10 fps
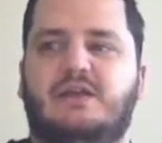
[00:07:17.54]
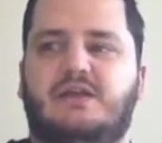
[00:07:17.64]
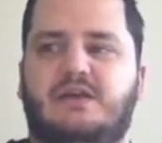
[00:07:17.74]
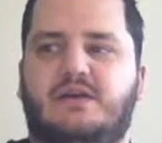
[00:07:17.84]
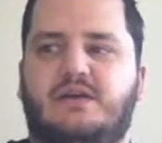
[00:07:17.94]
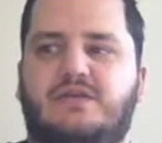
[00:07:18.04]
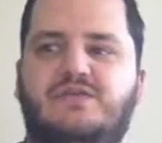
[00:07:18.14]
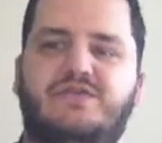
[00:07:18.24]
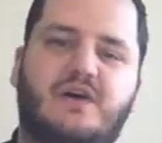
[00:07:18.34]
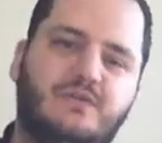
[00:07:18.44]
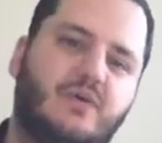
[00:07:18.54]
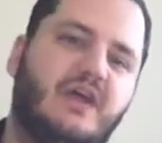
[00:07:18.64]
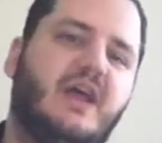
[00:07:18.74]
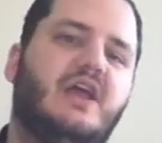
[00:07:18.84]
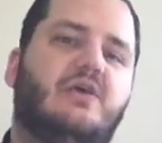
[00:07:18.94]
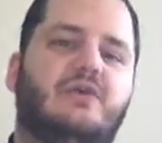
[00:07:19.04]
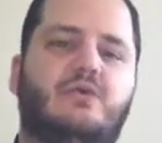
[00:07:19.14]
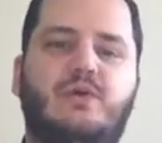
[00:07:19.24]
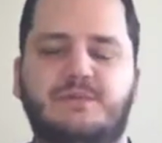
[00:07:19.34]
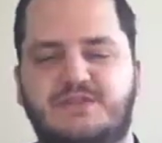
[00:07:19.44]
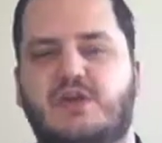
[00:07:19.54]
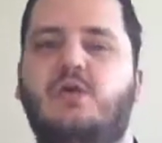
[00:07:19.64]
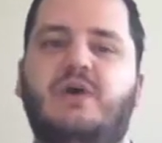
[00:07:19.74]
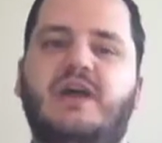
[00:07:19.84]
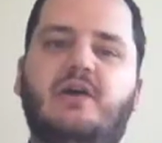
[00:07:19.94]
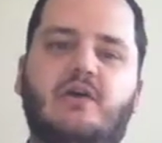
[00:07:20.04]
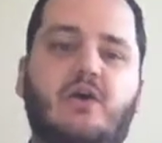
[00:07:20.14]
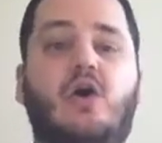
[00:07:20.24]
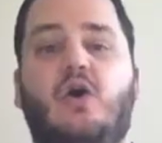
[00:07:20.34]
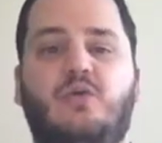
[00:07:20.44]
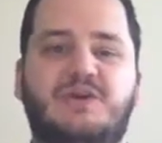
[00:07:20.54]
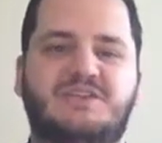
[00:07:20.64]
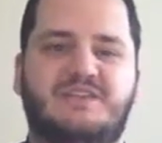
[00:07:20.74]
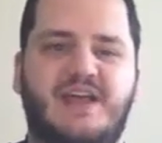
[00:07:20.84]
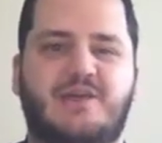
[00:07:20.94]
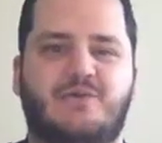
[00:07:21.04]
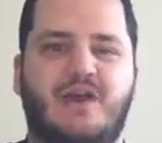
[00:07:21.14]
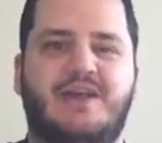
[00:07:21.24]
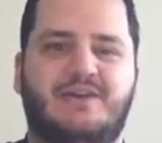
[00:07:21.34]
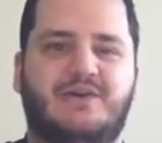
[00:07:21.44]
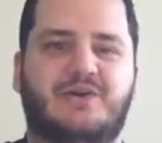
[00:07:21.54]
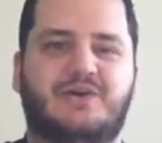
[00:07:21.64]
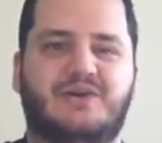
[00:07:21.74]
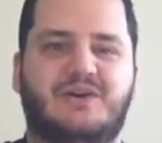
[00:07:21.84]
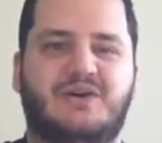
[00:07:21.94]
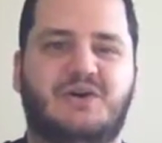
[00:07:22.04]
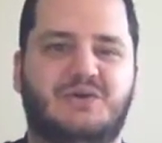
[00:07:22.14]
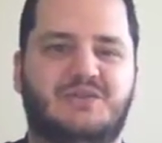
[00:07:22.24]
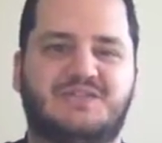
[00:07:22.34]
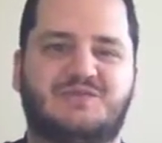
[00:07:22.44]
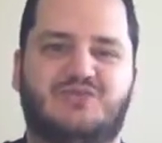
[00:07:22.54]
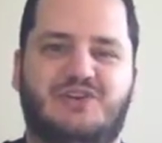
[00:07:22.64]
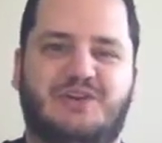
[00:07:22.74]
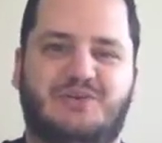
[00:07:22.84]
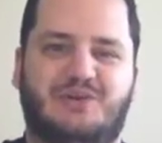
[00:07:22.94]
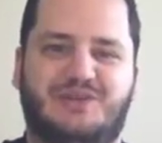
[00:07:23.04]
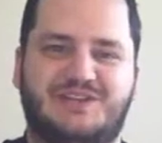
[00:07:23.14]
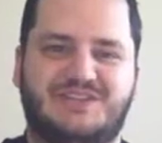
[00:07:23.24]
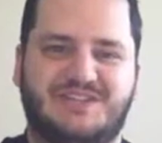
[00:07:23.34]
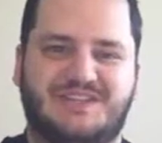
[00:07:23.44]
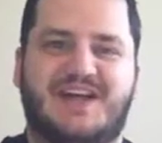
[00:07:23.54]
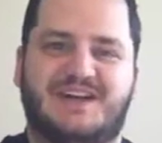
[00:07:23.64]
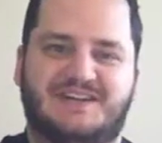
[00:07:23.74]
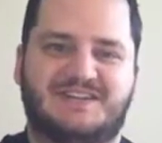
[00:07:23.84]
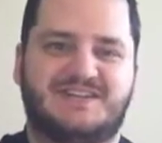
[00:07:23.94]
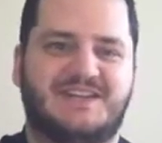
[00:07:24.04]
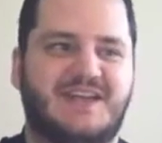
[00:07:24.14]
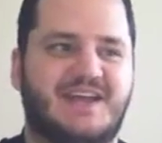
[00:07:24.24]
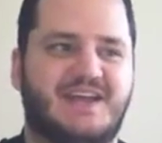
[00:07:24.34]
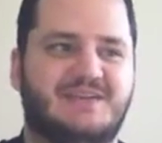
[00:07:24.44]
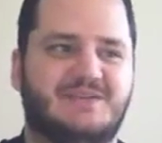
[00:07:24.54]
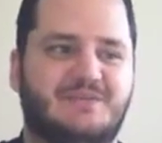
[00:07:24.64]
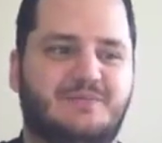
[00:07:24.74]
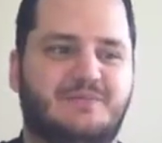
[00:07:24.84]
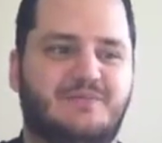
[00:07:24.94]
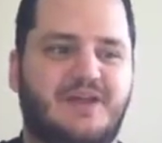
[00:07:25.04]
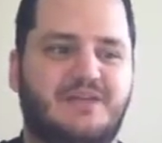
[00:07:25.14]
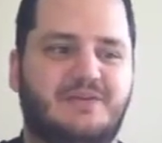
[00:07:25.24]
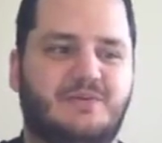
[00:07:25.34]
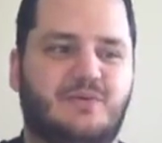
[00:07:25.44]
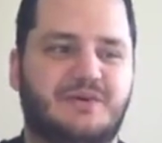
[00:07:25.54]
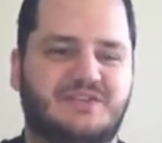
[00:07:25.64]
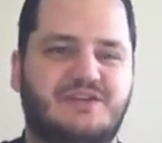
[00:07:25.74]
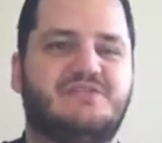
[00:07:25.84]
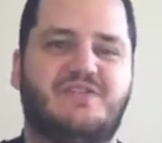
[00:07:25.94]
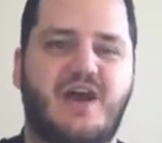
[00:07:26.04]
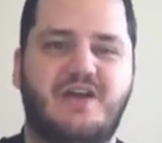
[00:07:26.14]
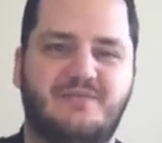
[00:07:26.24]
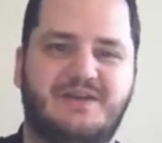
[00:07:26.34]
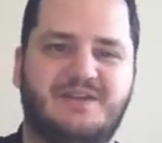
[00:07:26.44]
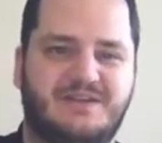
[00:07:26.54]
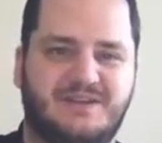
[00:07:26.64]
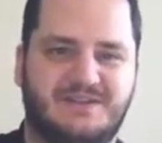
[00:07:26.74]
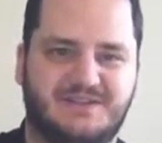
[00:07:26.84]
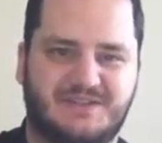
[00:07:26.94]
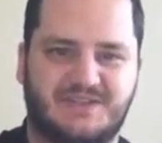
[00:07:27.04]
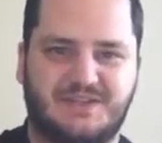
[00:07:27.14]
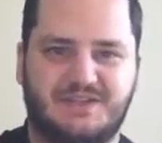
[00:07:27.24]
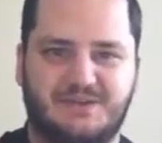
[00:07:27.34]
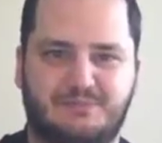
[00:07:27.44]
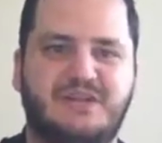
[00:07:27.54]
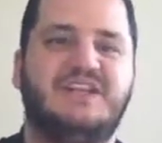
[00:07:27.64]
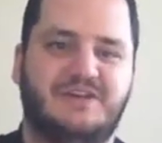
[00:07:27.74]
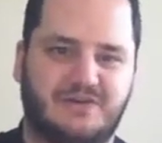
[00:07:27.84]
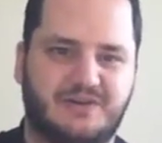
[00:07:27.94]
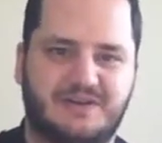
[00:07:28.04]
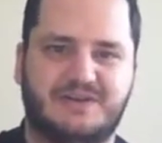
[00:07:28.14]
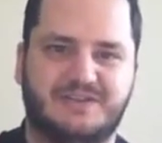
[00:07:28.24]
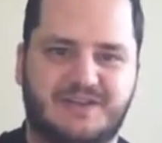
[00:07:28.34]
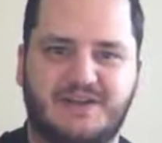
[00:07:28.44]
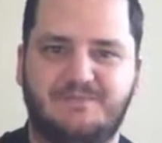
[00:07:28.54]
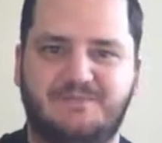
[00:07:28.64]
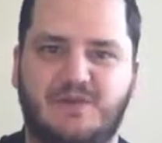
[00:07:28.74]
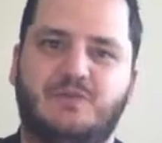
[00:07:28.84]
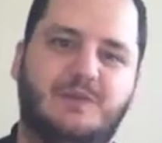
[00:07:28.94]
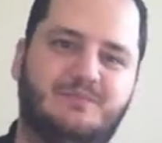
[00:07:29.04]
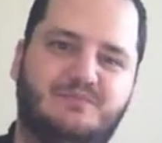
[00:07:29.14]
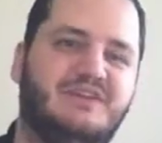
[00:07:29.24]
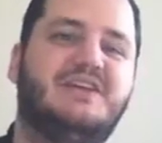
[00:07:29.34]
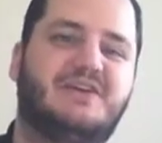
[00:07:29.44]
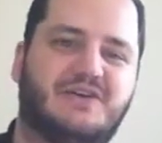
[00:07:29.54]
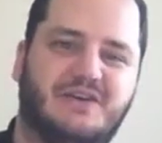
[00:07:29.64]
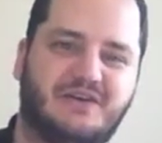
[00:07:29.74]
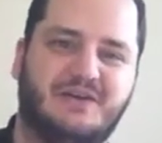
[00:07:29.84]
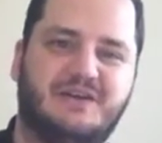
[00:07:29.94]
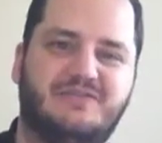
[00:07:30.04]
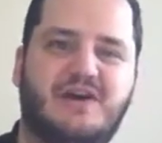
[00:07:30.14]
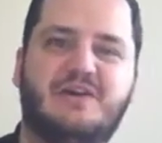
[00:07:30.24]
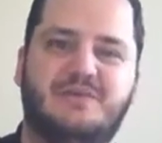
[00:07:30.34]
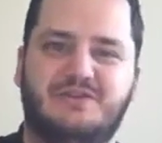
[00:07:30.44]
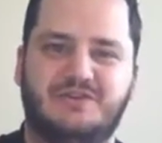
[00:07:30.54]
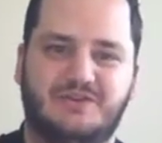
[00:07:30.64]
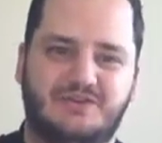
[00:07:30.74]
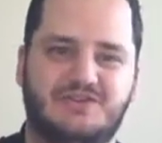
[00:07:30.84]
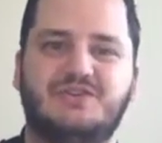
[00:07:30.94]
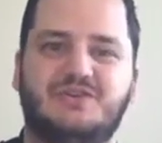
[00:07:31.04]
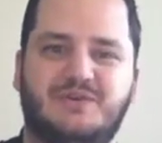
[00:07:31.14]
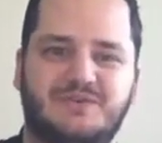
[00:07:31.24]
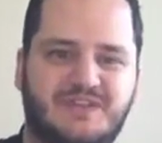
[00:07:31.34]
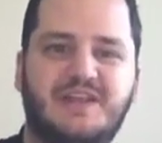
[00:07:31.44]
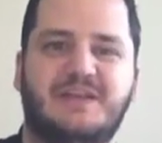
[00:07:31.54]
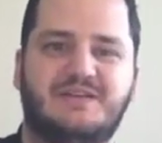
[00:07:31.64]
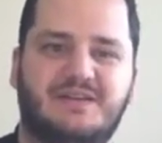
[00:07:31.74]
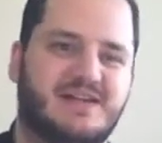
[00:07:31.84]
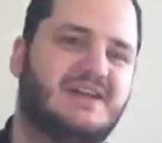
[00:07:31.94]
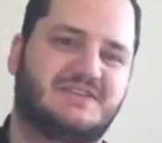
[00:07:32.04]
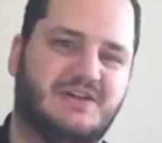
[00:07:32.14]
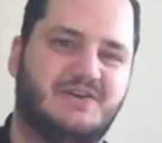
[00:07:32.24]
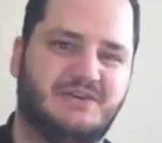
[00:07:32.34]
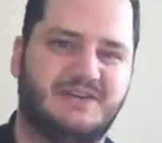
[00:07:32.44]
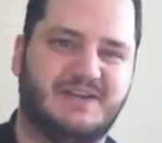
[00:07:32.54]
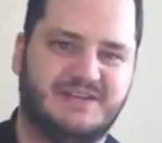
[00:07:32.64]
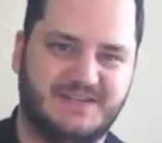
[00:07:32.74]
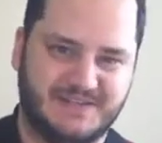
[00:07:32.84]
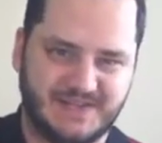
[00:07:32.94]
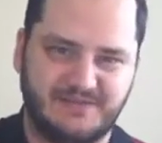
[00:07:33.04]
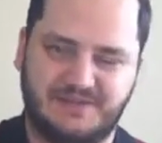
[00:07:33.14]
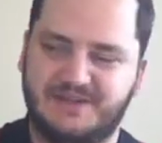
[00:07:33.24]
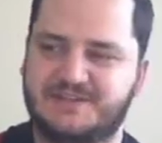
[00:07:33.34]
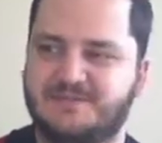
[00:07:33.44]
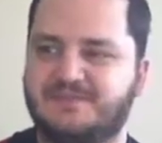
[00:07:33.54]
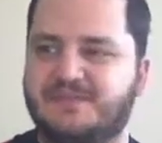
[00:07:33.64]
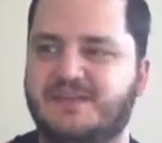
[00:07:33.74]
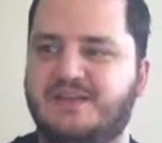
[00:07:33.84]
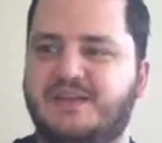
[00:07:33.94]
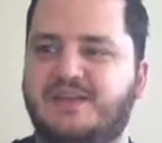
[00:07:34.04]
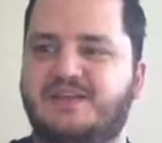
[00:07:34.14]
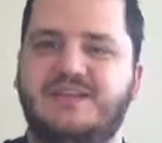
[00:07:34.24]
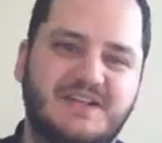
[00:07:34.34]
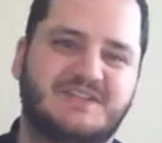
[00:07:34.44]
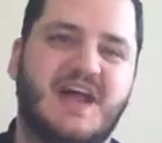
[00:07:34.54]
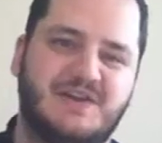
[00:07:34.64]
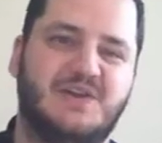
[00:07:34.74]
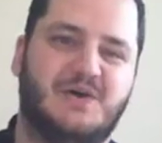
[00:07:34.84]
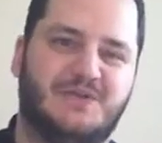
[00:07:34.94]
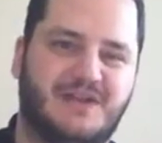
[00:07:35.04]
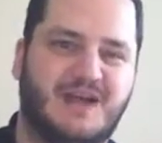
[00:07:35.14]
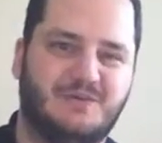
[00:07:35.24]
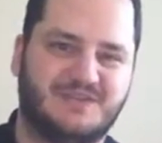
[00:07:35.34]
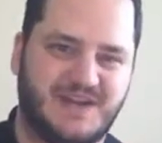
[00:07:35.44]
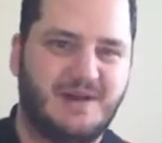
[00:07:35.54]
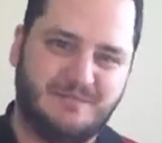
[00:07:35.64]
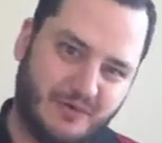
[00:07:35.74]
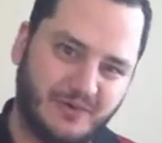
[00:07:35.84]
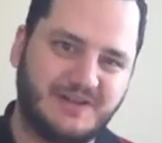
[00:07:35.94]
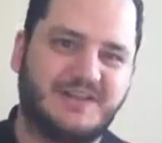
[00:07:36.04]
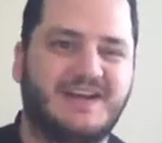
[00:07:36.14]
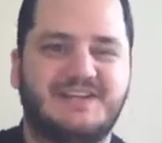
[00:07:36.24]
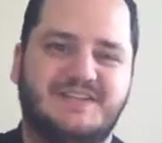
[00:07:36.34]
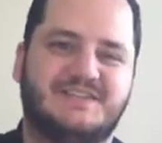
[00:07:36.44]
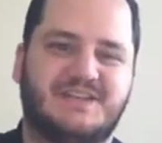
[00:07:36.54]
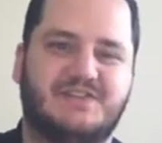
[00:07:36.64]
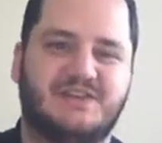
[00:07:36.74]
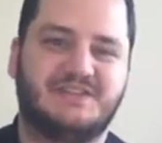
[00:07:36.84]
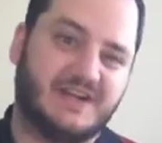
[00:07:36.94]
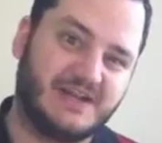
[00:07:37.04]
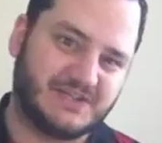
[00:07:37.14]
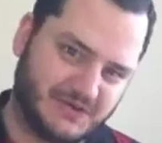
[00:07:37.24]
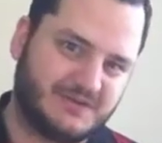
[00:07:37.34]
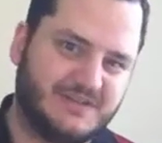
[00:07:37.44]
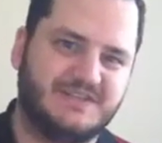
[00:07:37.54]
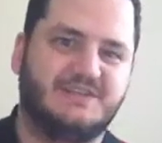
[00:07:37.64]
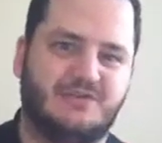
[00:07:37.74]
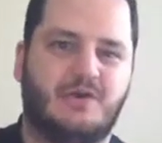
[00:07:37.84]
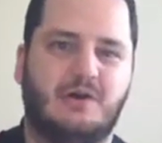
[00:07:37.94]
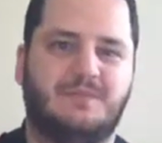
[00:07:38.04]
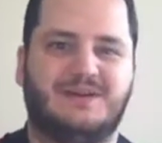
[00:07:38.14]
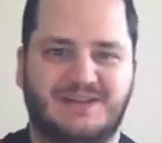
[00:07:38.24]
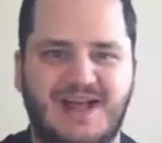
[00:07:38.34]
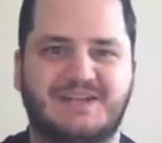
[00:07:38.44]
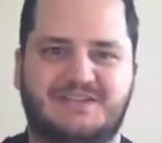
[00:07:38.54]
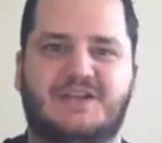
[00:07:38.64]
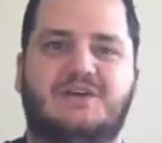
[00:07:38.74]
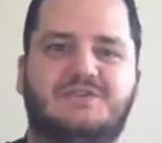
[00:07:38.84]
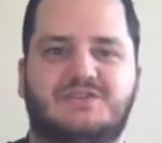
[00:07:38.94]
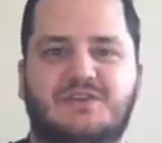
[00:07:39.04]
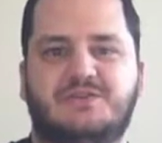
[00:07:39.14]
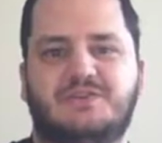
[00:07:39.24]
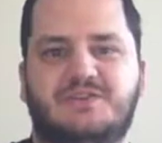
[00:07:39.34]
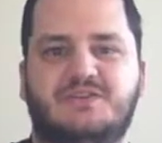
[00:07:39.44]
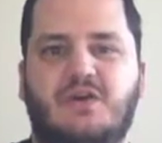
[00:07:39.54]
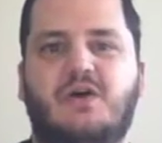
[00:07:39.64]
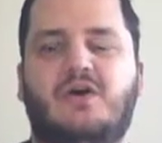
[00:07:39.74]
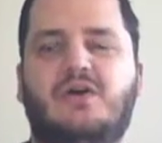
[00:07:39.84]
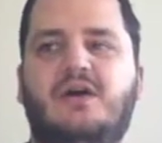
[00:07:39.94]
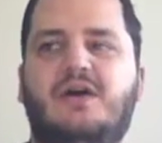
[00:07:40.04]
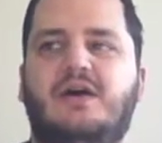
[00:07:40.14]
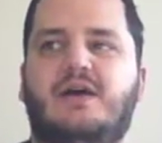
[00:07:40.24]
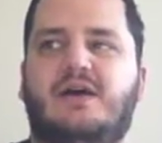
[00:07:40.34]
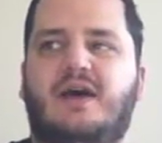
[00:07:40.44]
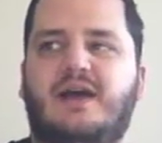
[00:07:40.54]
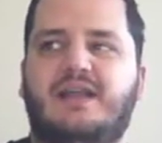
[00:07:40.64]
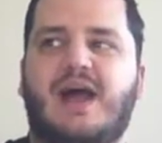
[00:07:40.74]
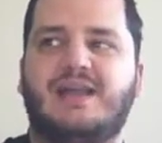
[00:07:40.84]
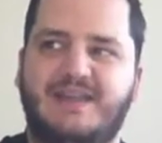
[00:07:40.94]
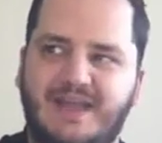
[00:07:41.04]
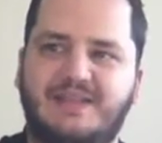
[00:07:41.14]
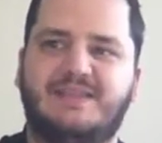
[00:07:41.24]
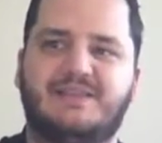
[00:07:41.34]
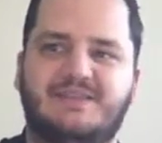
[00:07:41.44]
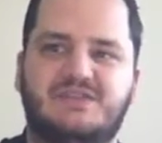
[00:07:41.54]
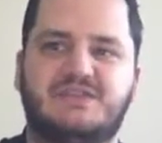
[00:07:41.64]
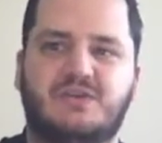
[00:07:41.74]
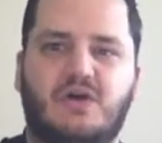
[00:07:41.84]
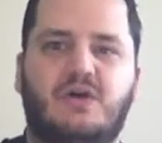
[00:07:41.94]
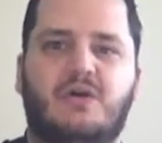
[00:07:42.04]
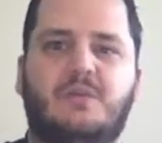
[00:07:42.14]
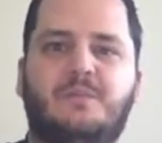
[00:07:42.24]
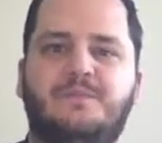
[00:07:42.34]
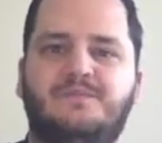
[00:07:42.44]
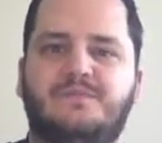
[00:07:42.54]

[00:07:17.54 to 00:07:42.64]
a fun way or in a whimsical way, or oh, wasn't that great, or oh, this really, really sucks. And the worst environment it is, the bleaker it is. And what bleaker environment you could choose than Glasgow in the 1970s? Yes, I know that I was not born in the 1970s, and I certainly didn't grow up in Glasgow. So this is all, I get that this is all